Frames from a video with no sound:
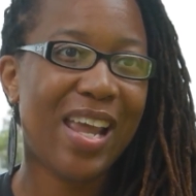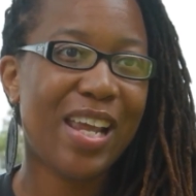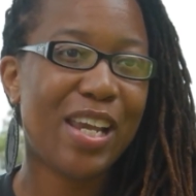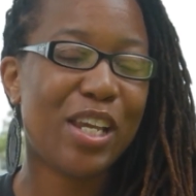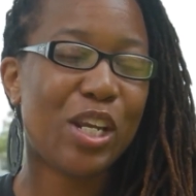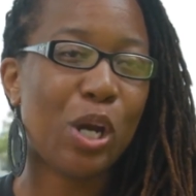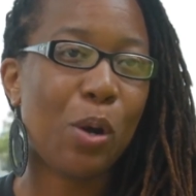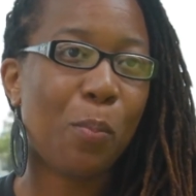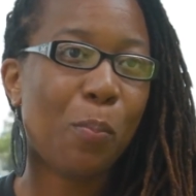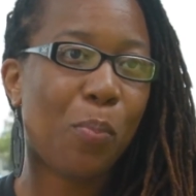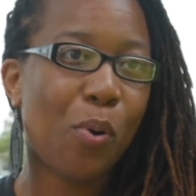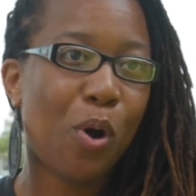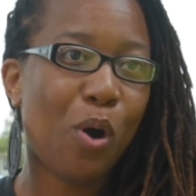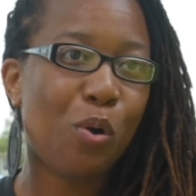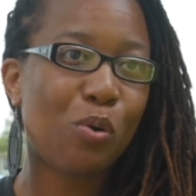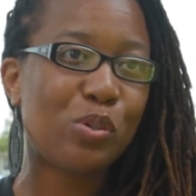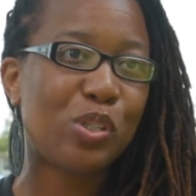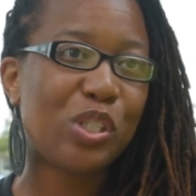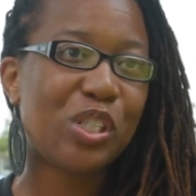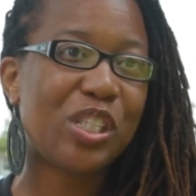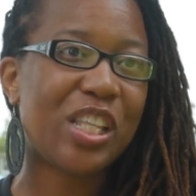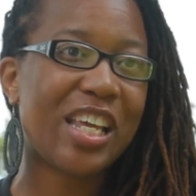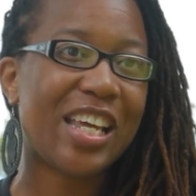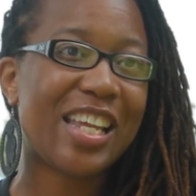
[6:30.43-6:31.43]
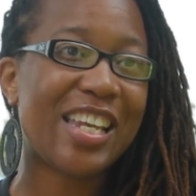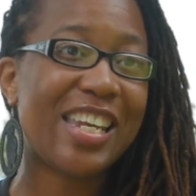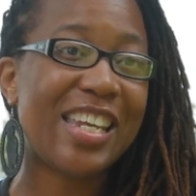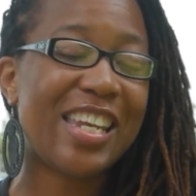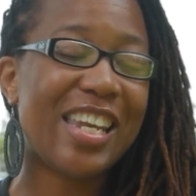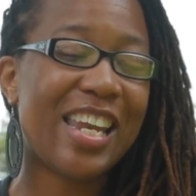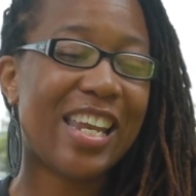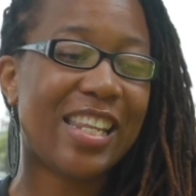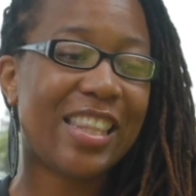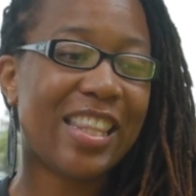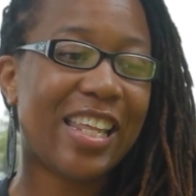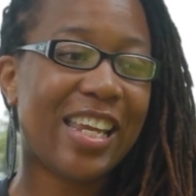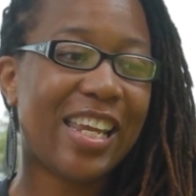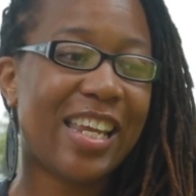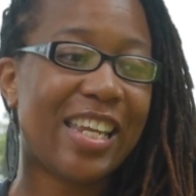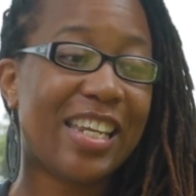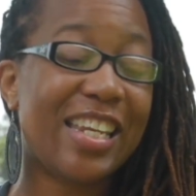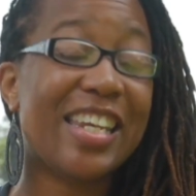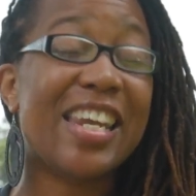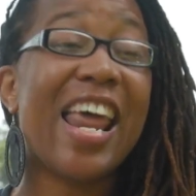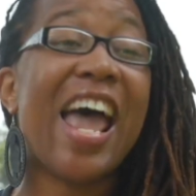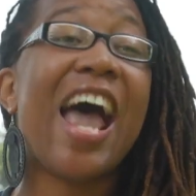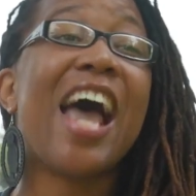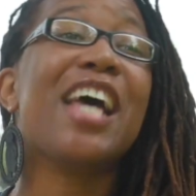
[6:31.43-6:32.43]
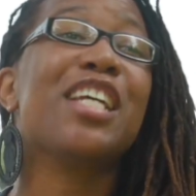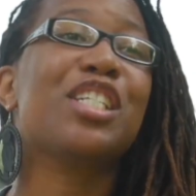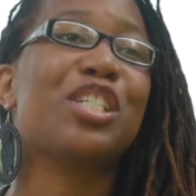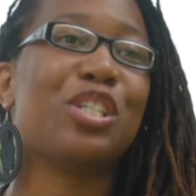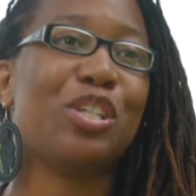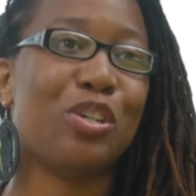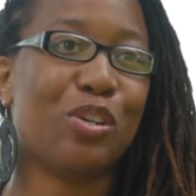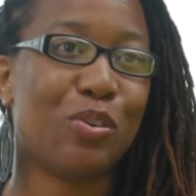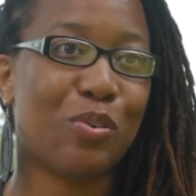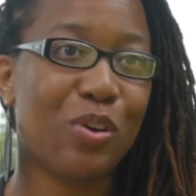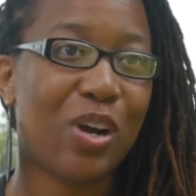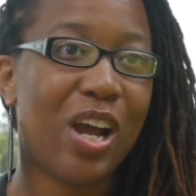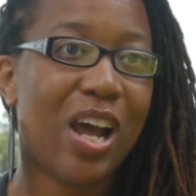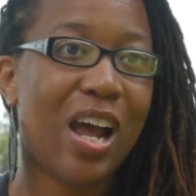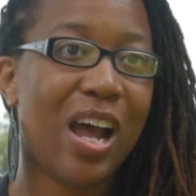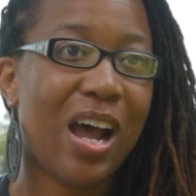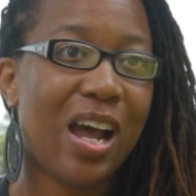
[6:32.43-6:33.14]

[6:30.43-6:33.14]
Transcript: You know, post the the national,